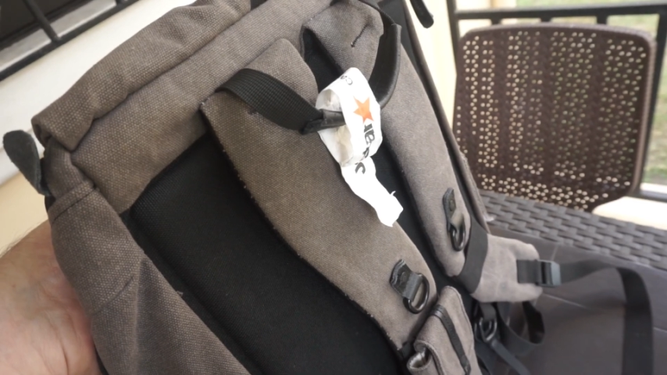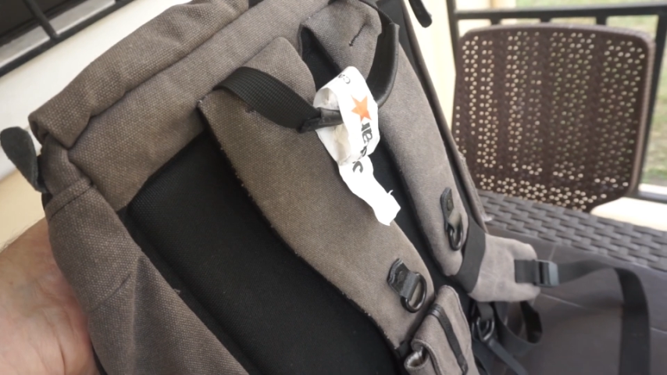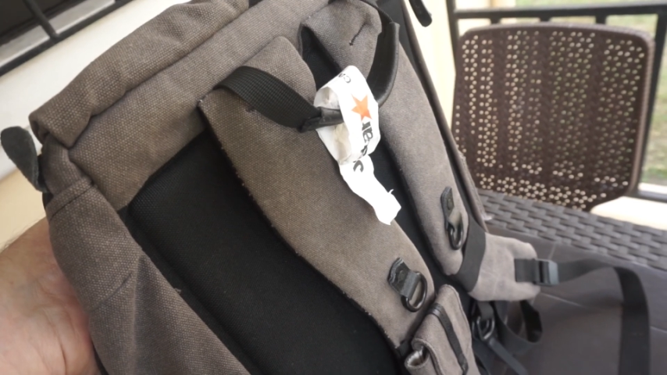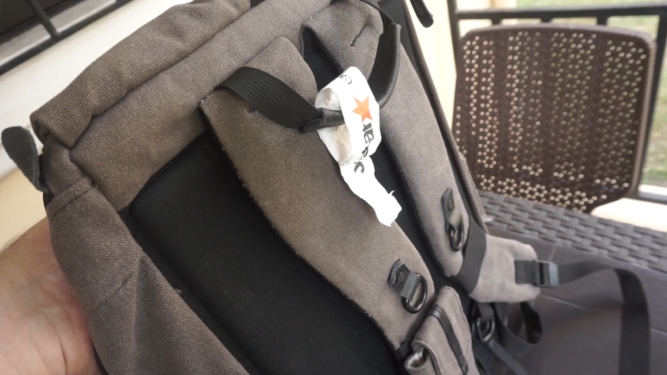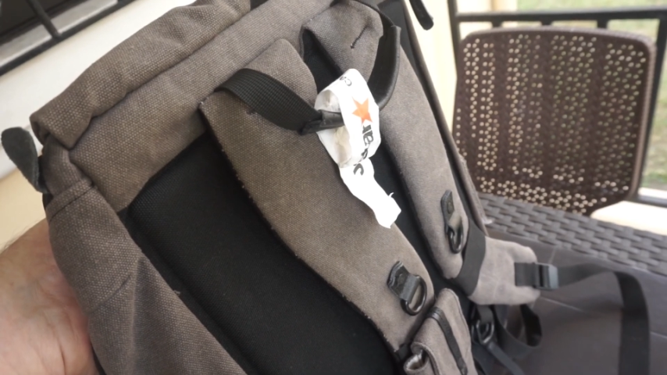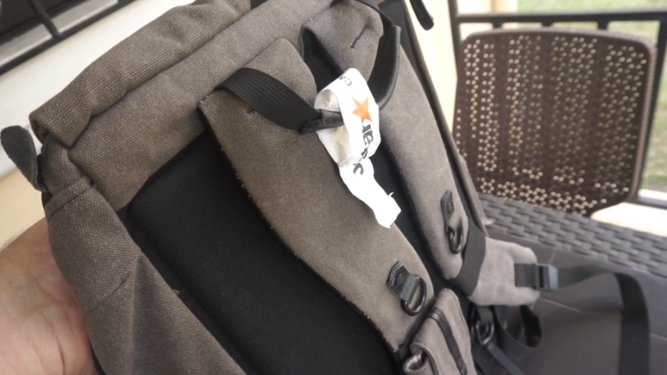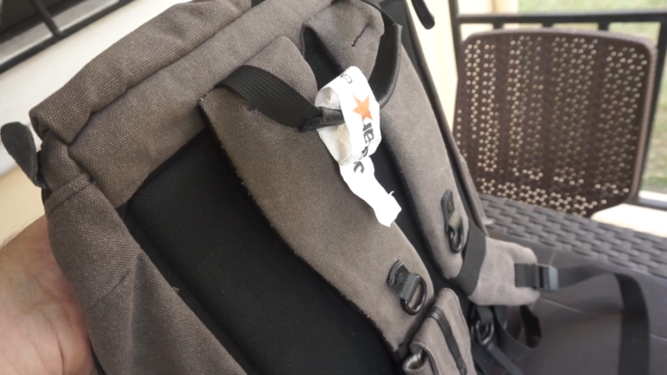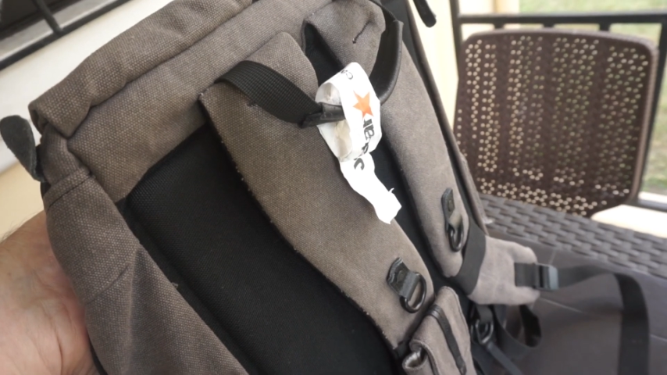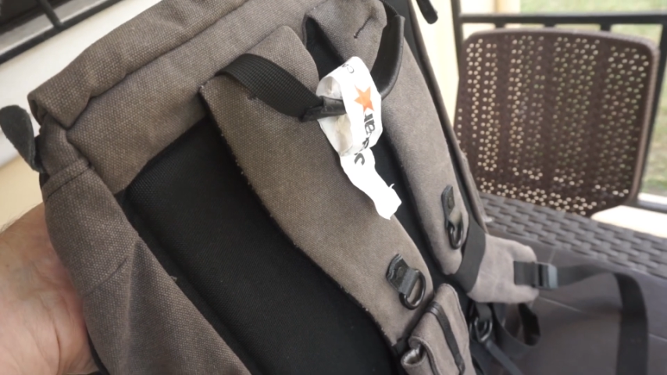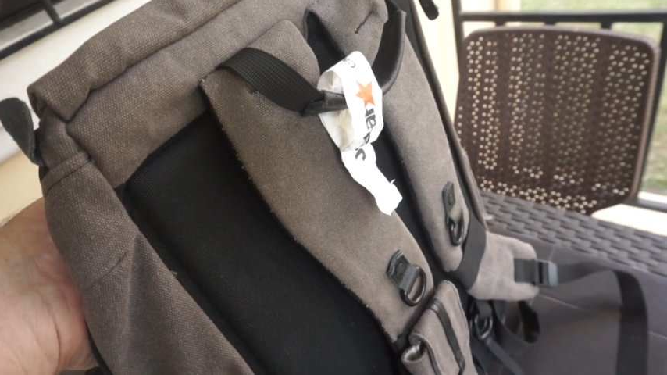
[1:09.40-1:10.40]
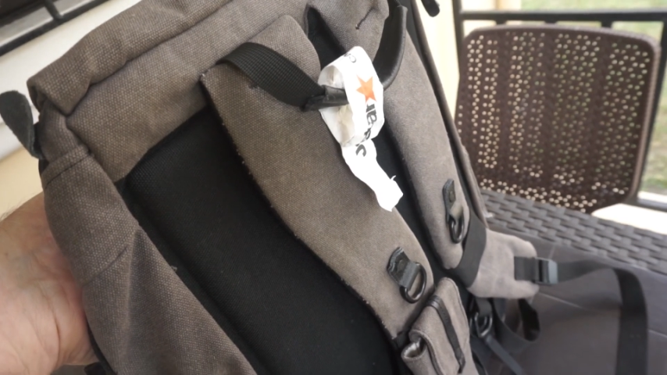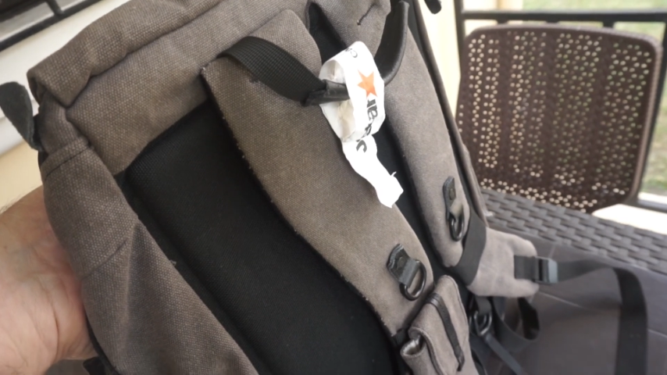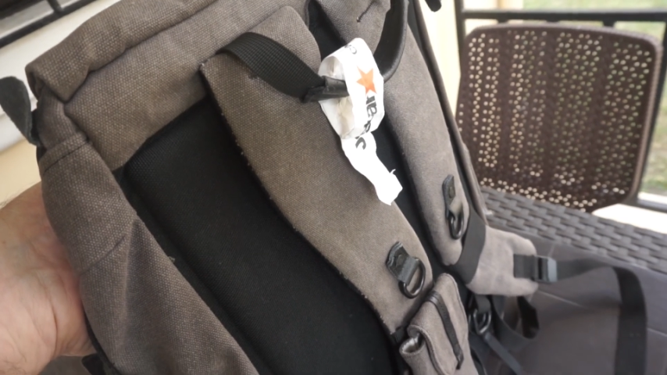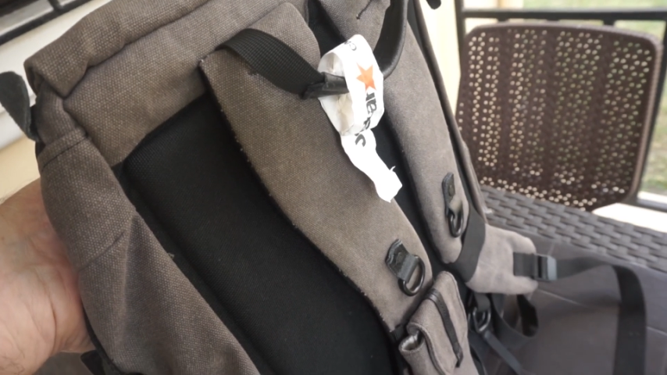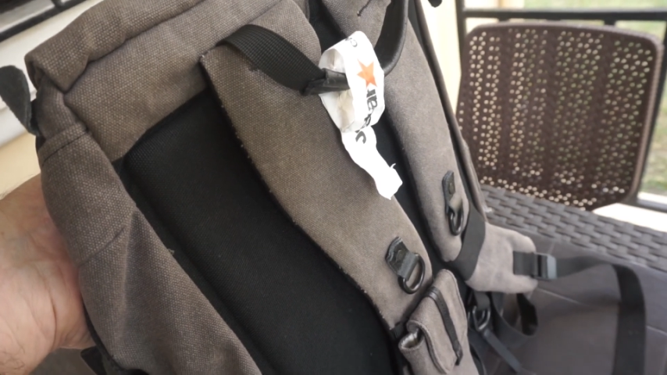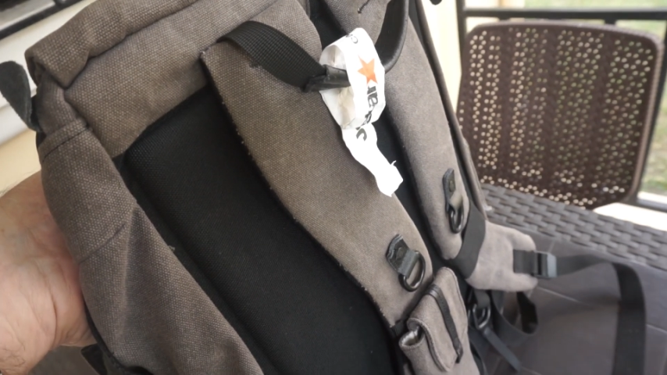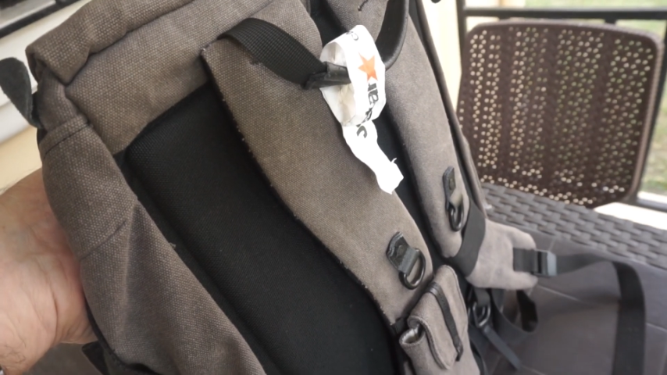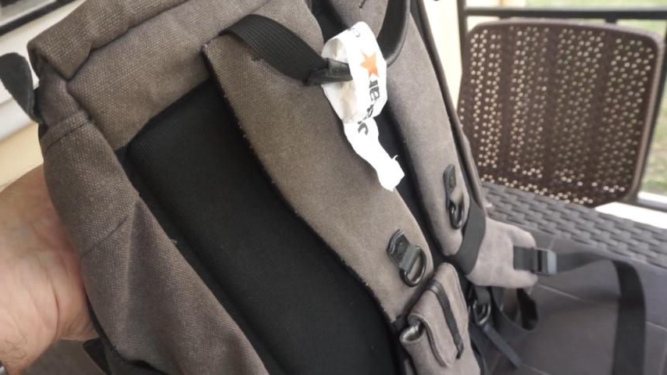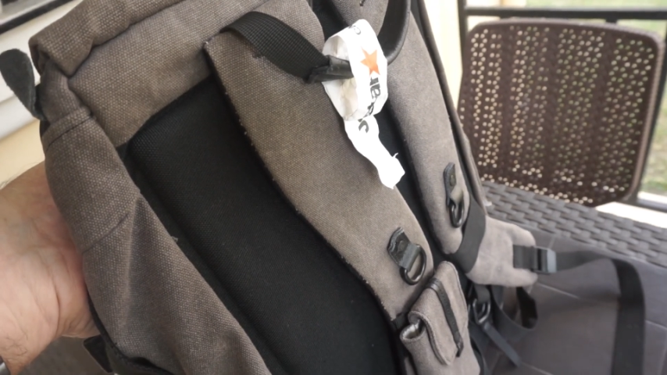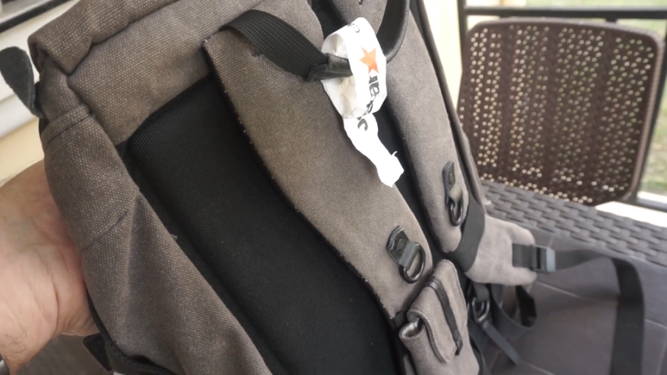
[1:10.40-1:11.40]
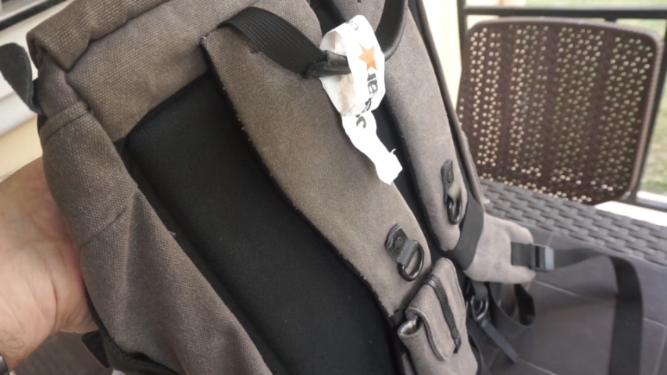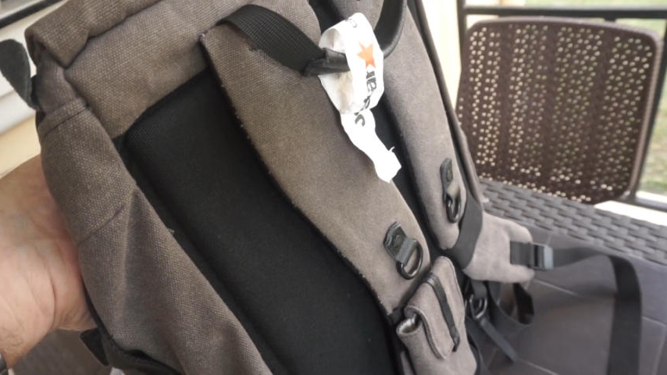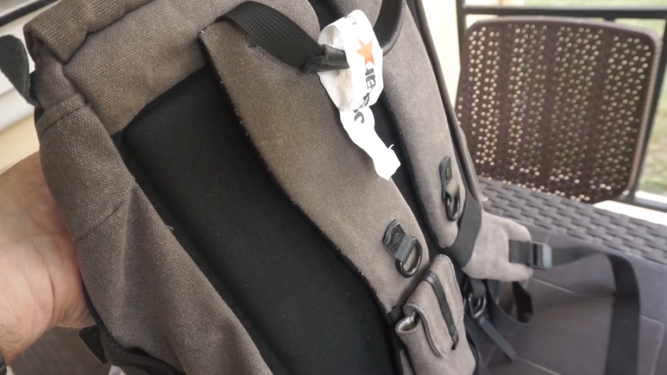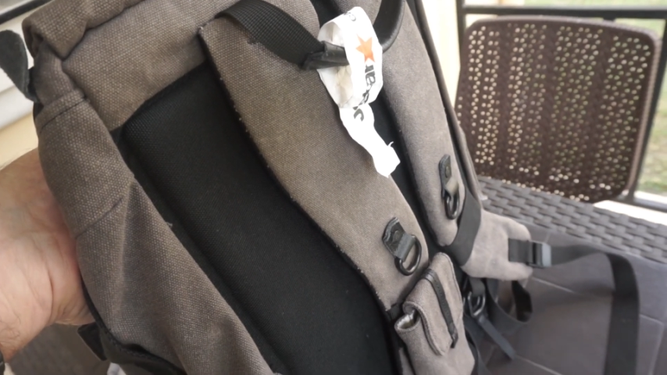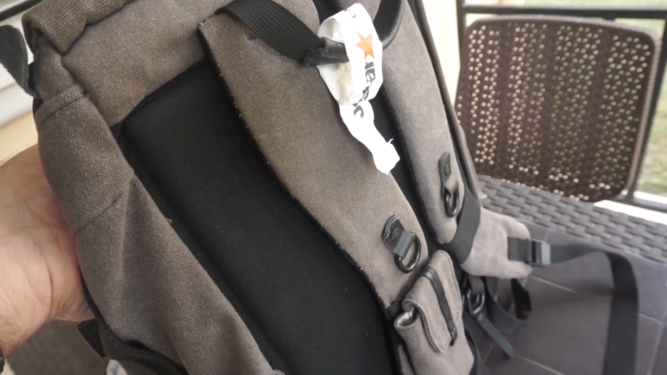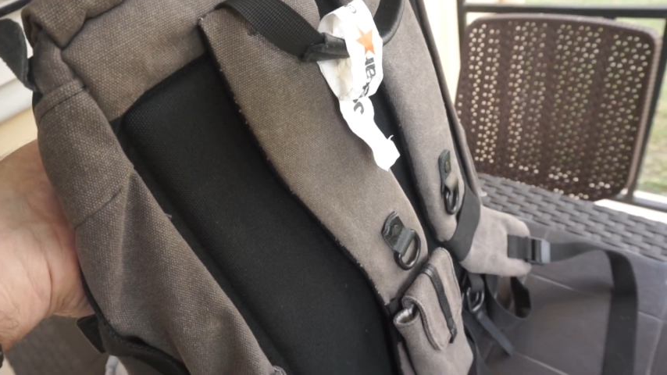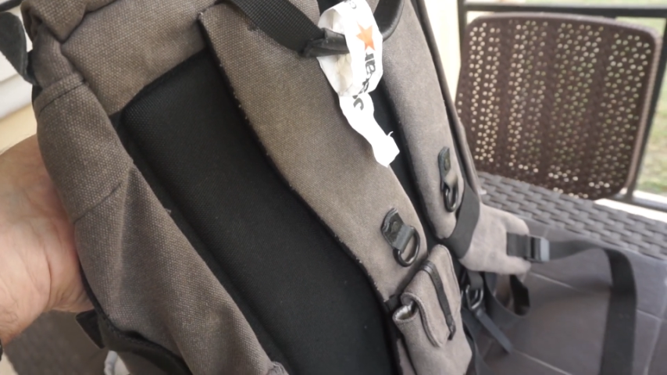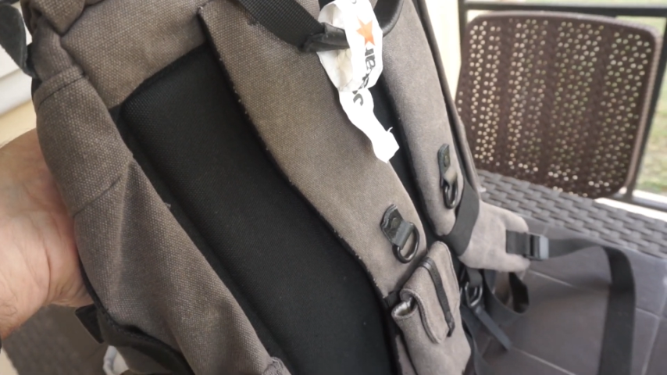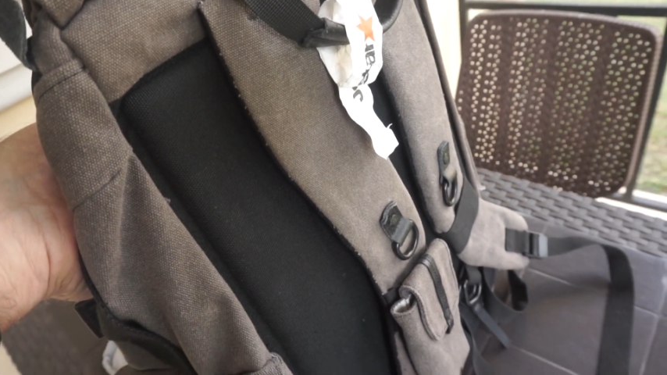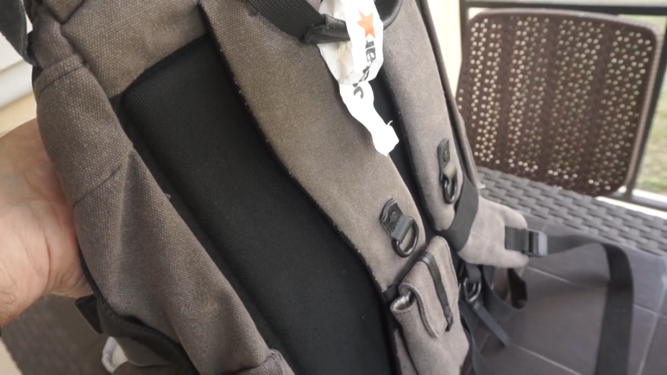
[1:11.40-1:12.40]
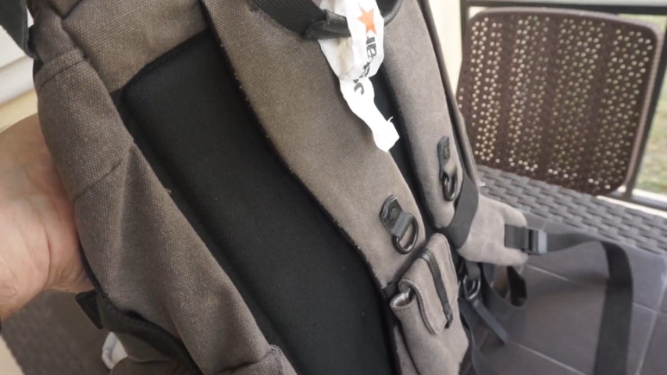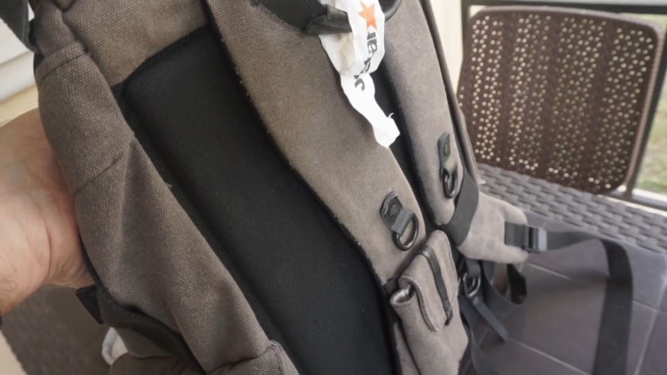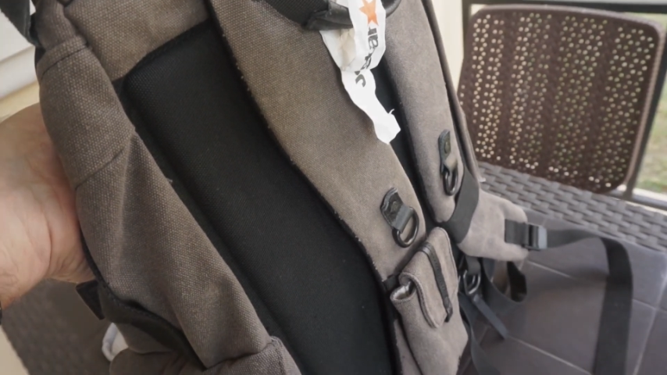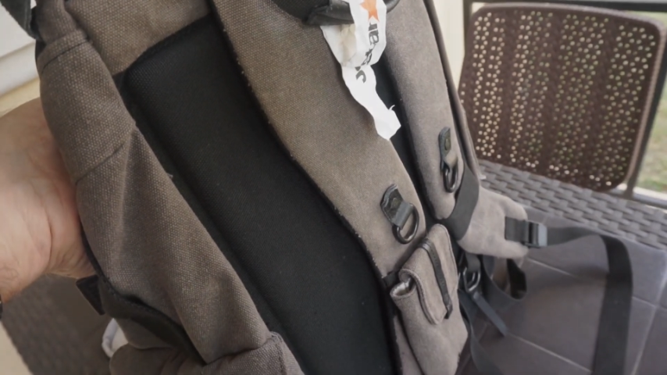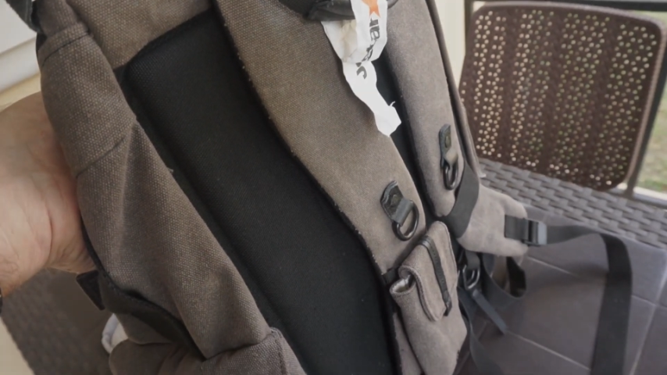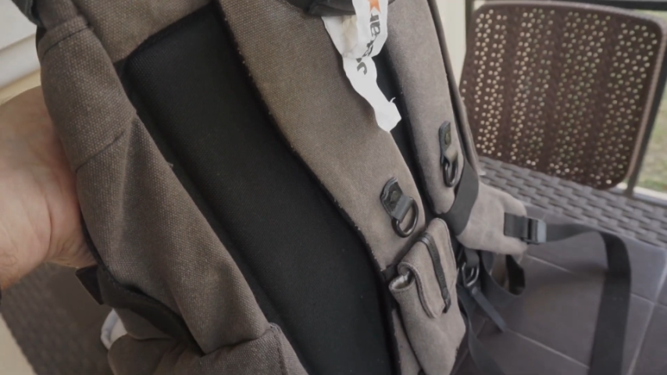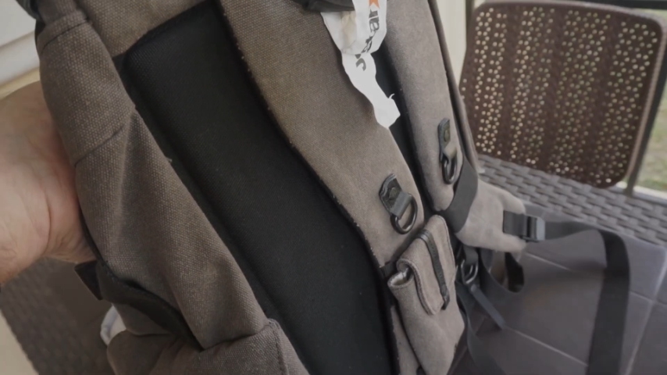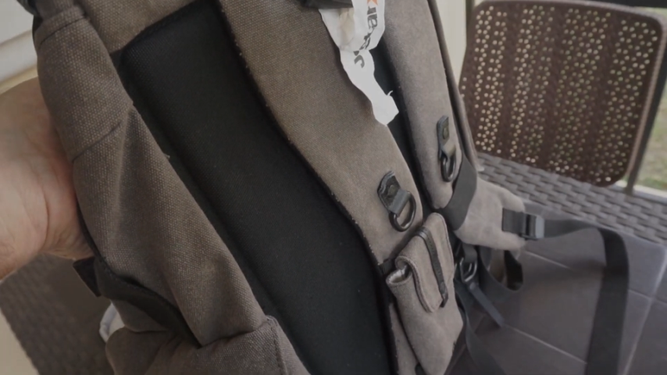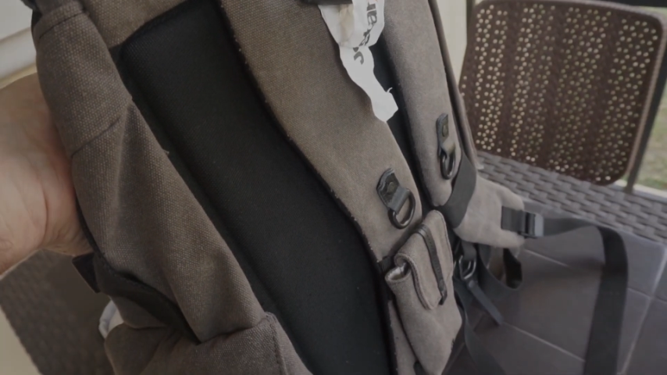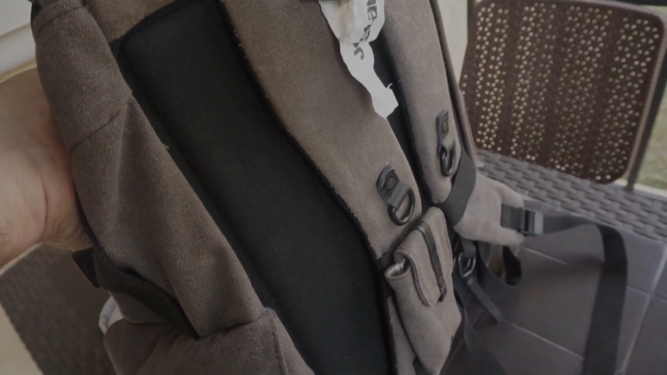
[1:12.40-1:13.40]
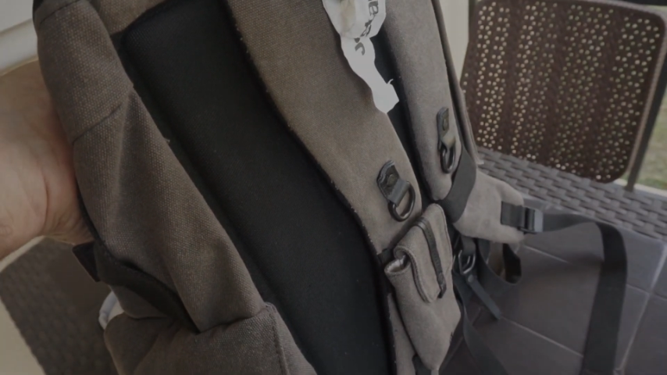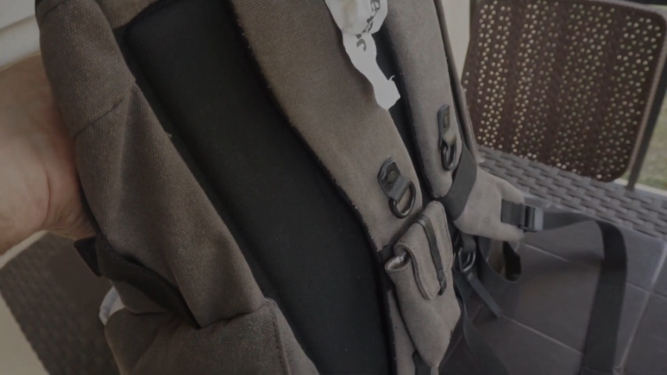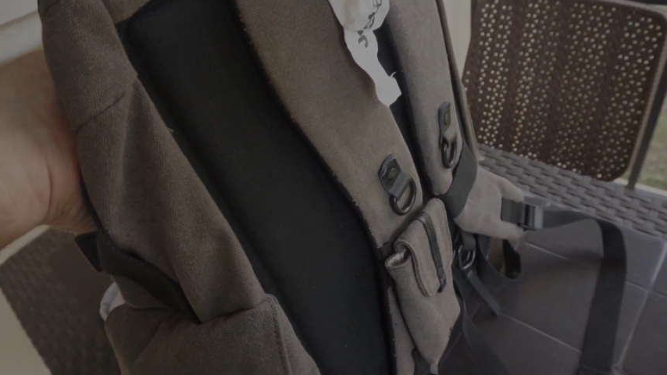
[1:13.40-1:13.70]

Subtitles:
Nobody's mouth can be seen.